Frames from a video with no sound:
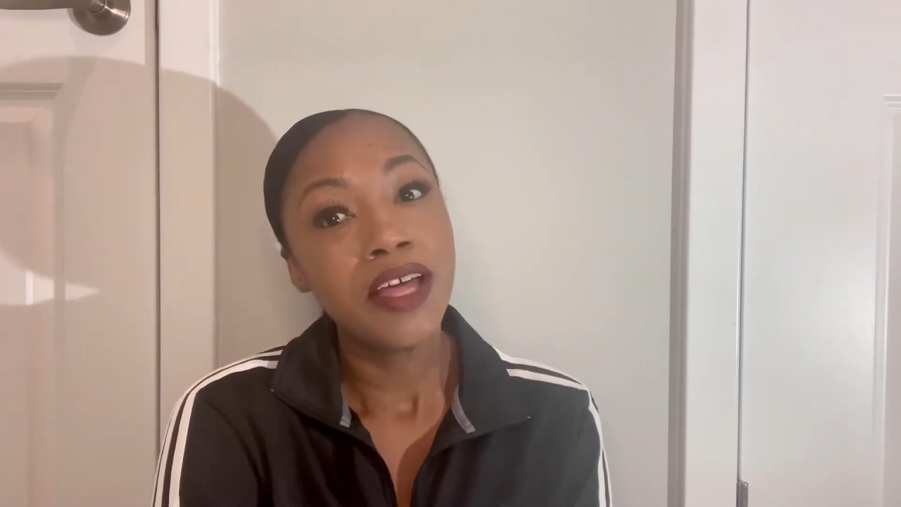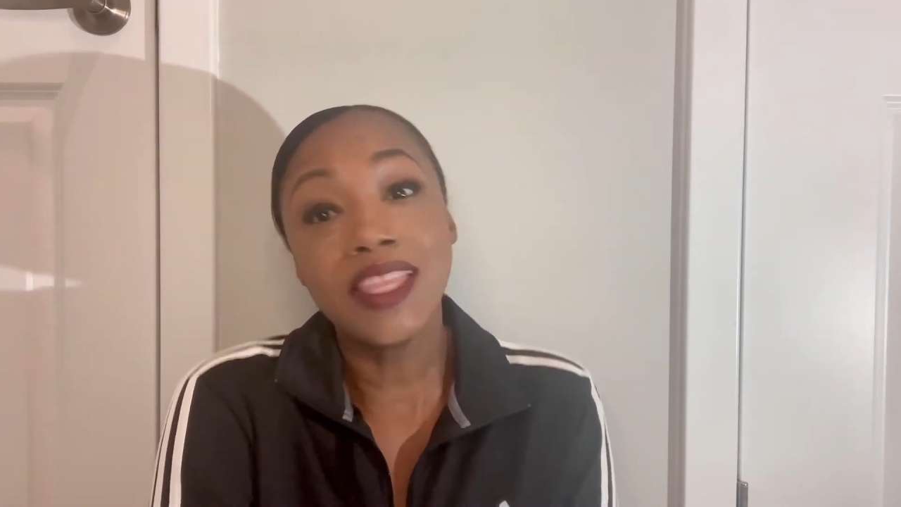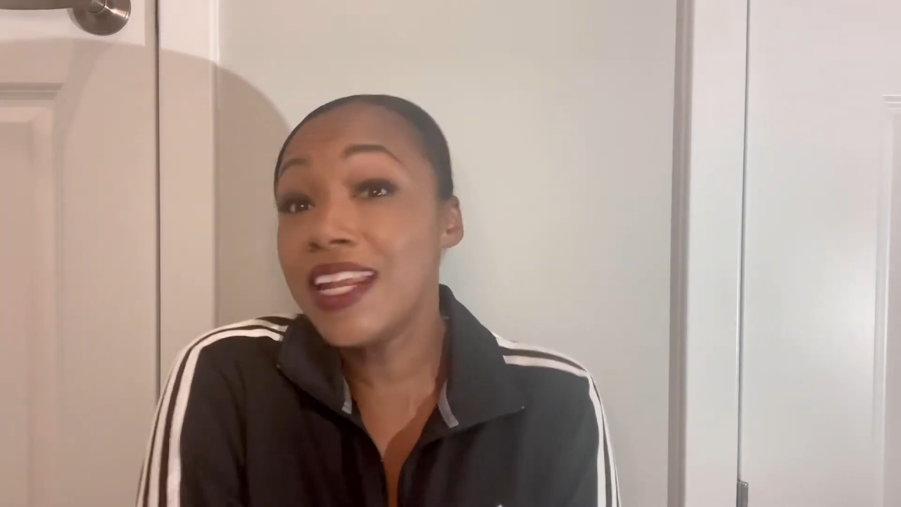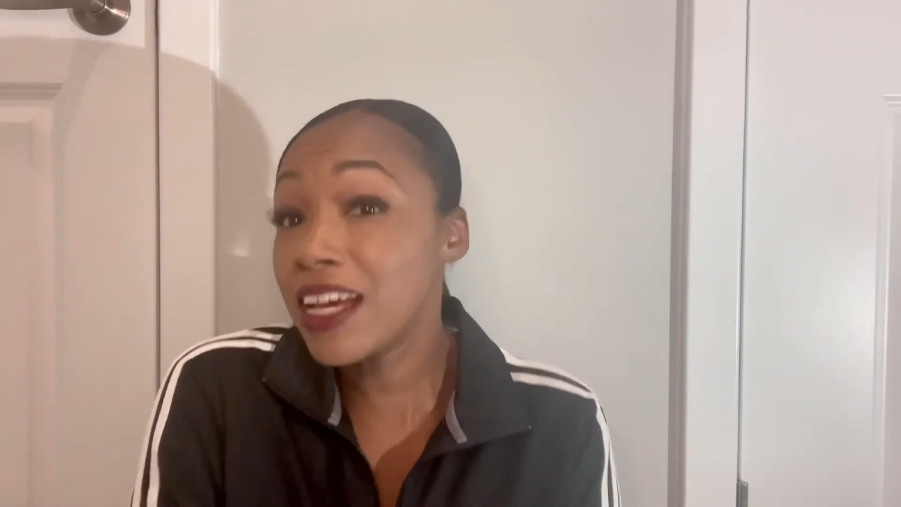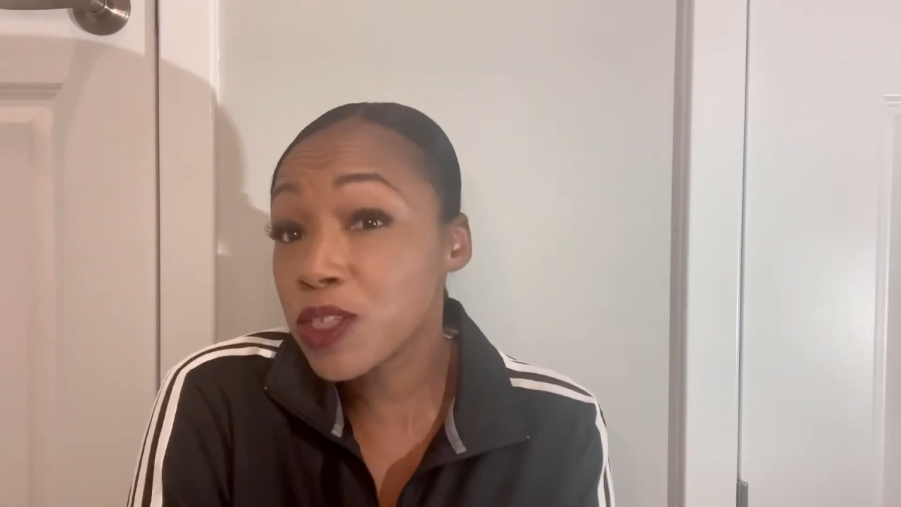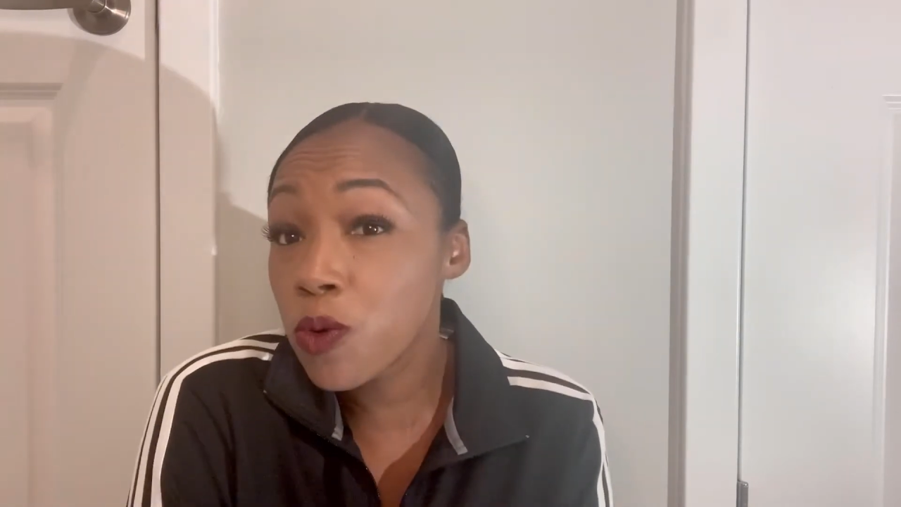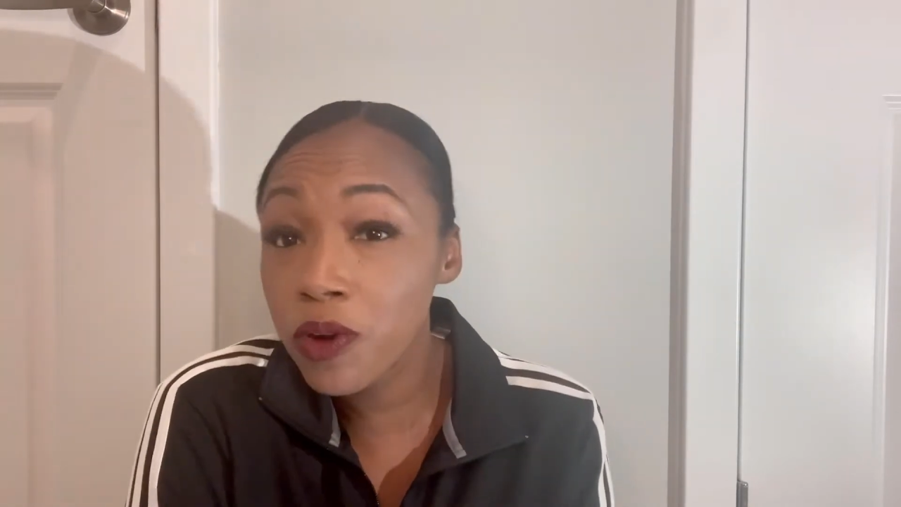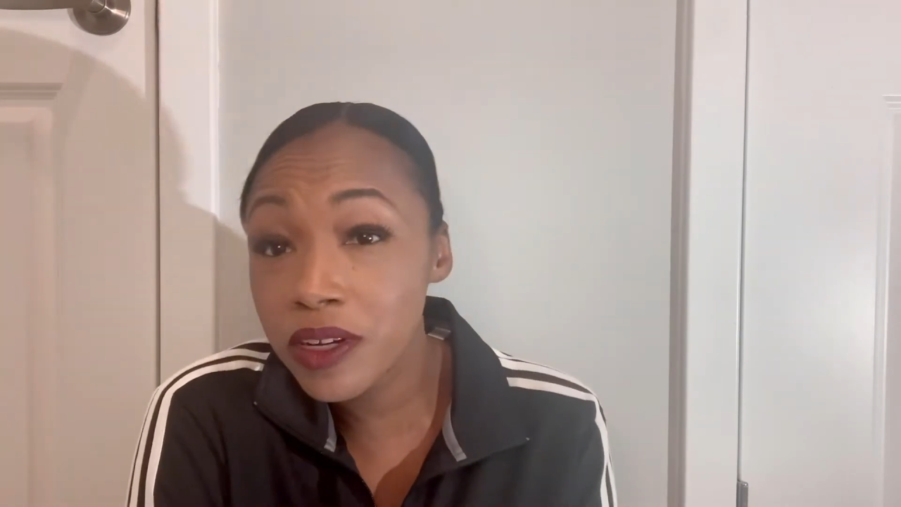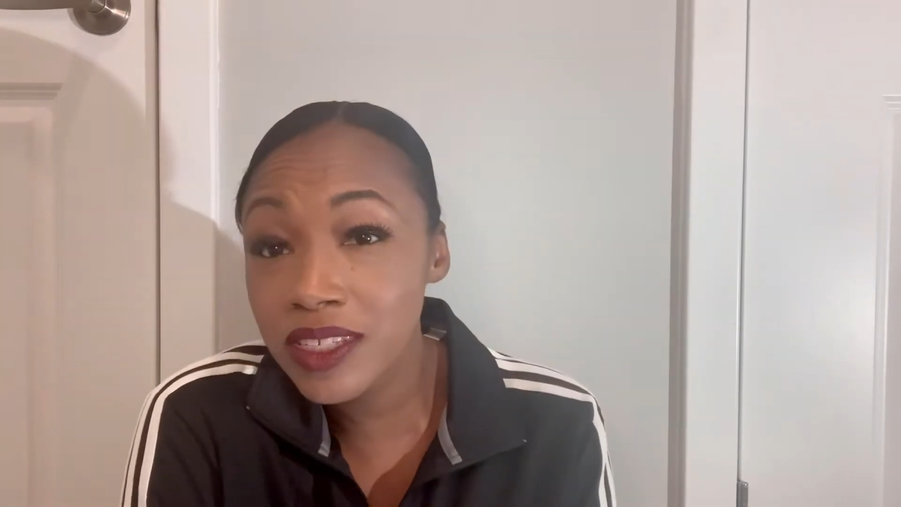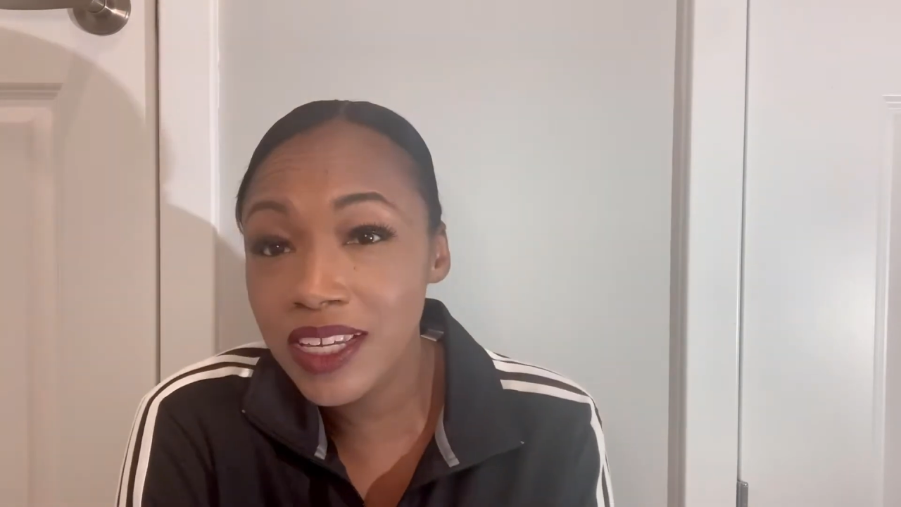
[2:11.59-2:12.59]
the next
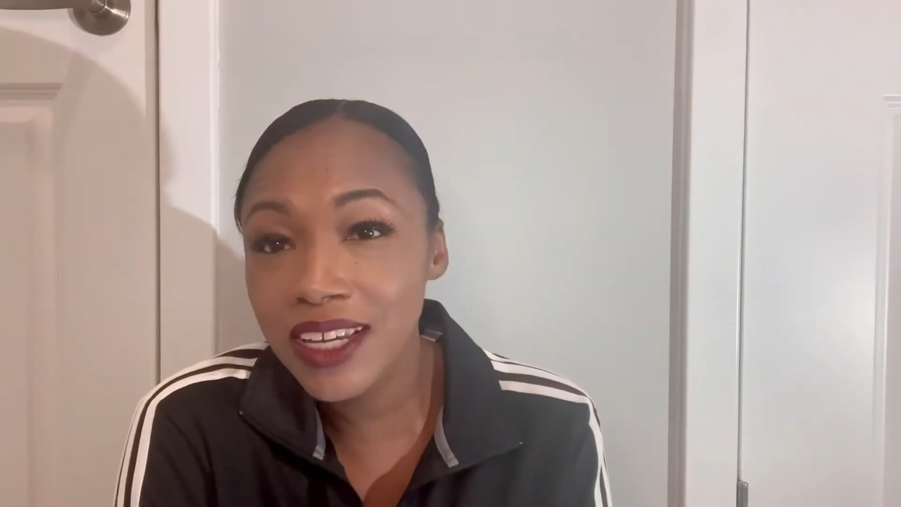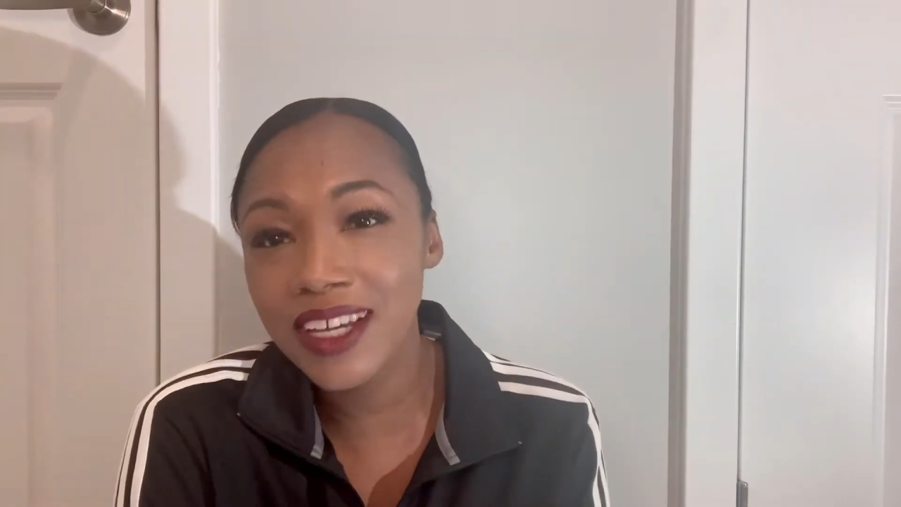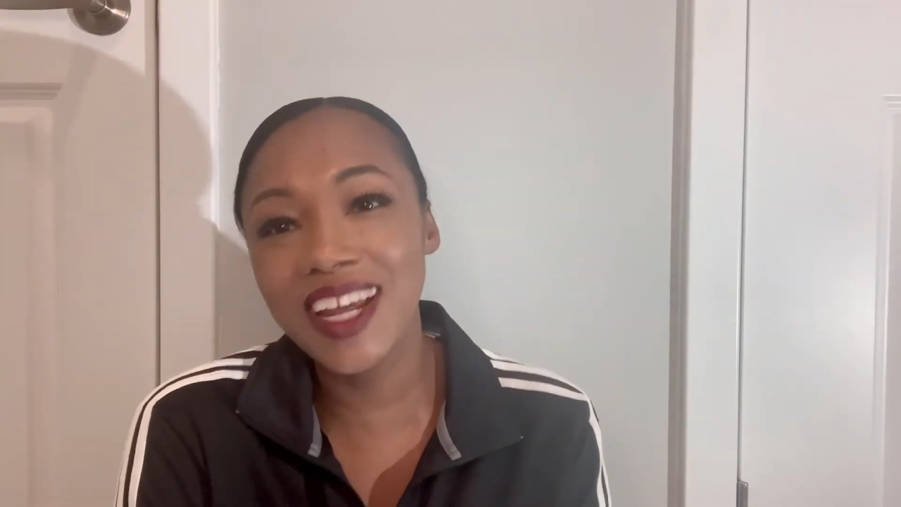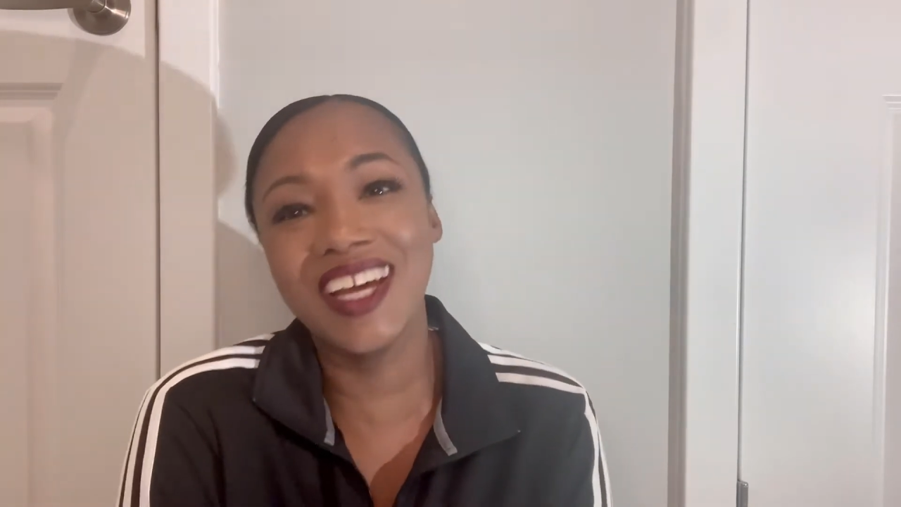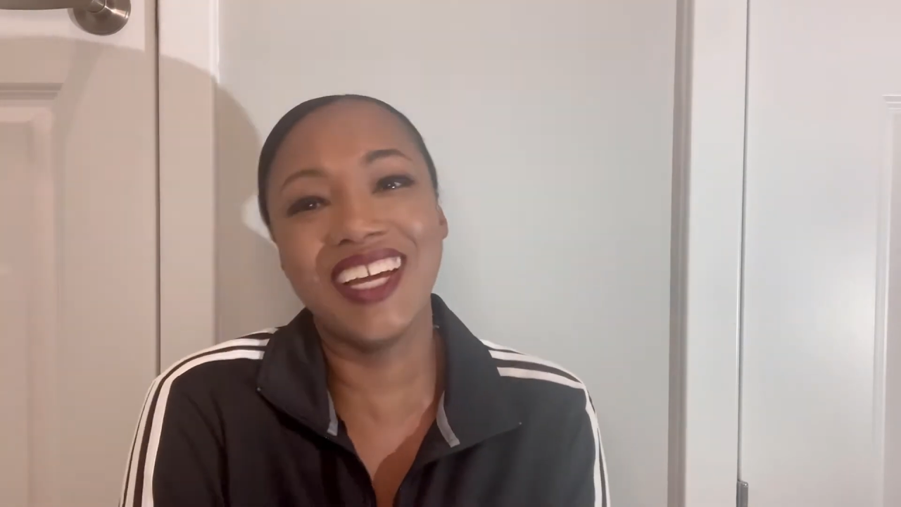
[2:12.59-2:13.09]
quarantine.